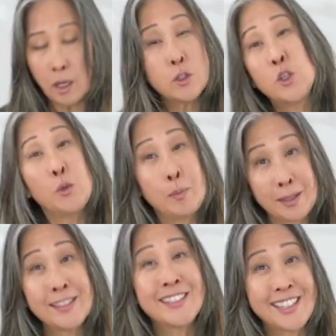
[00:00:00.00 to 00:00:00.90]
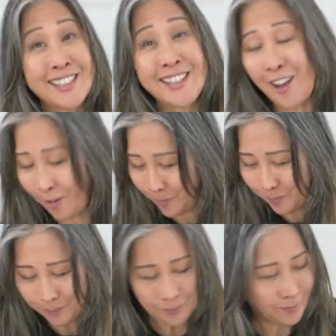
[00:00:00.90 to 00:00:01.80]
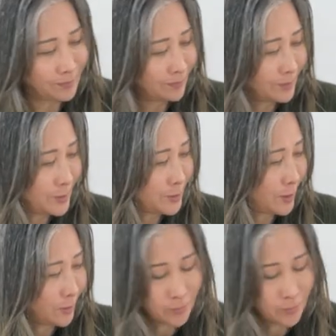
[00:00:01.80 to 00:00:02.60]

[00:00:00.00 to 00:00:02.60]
2 months to sell. So